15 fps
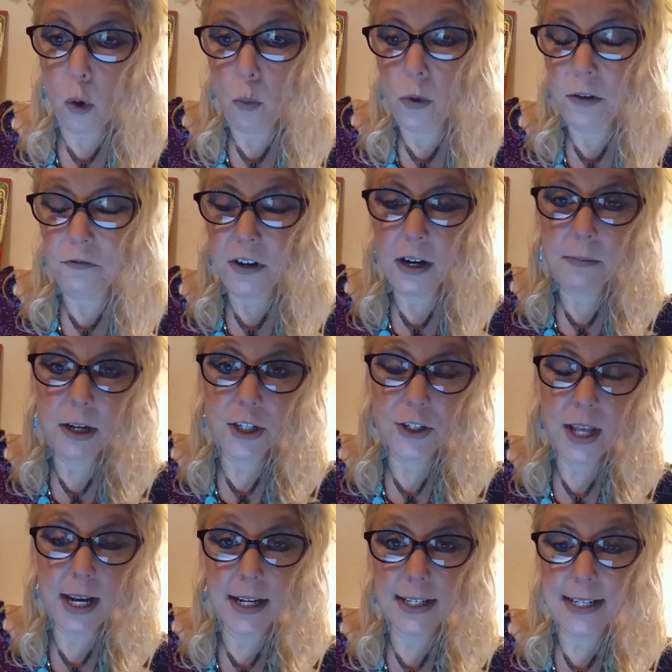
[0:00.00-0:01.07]
when very much
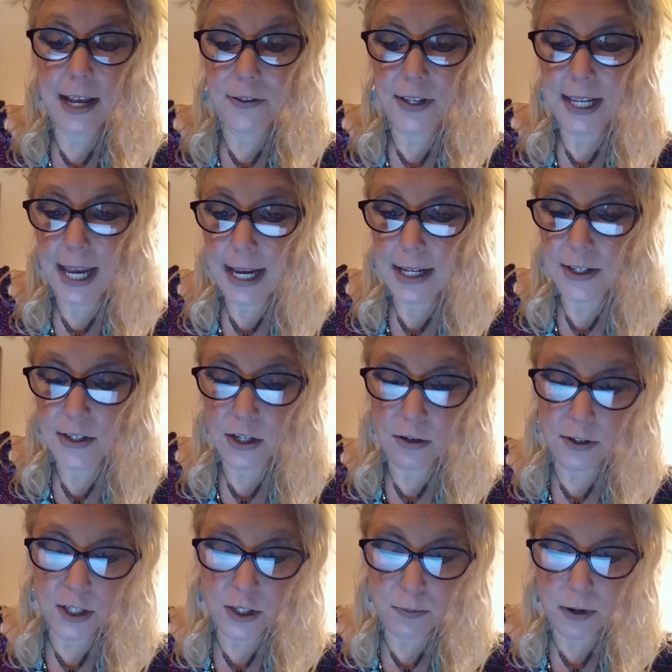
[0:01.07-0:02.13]
that is not the case, you
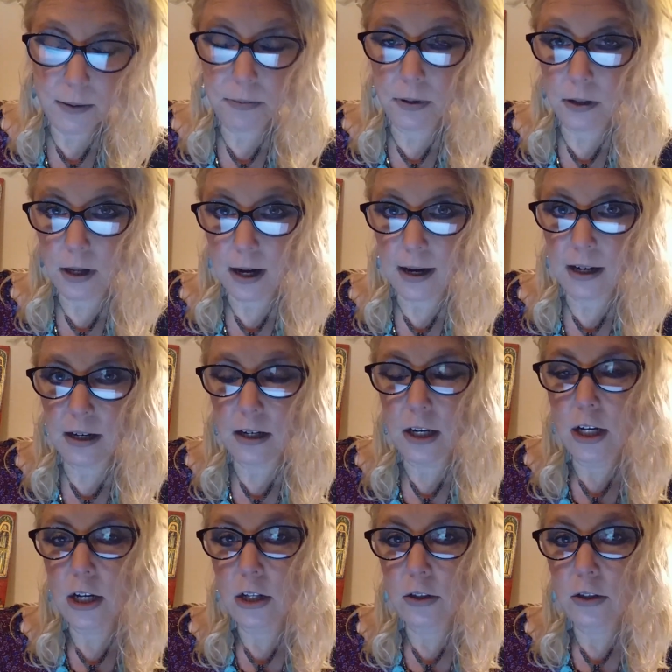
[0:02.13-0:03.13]
know, these people are